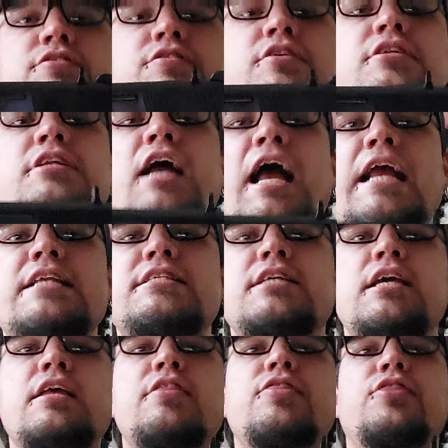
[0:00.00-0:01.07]
is a
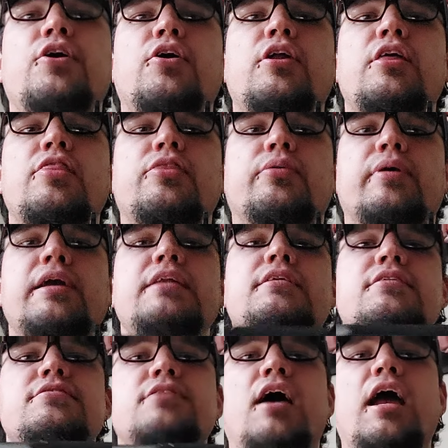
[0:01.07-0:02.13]
1933
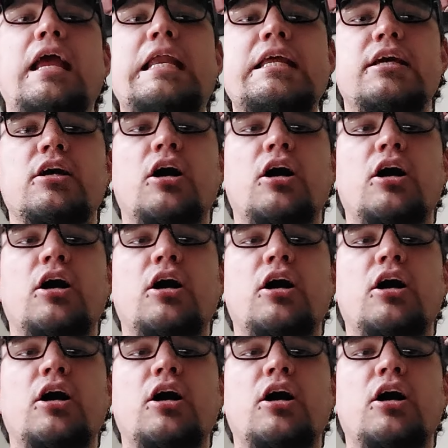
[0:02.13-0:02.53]
design